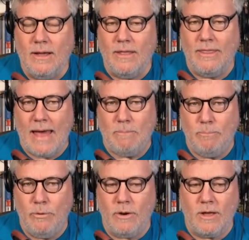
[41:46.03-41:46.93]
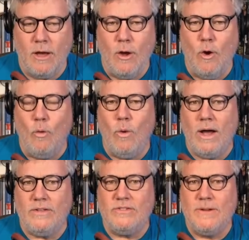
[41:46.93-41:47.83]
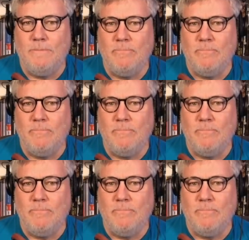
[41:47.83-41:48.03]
that book was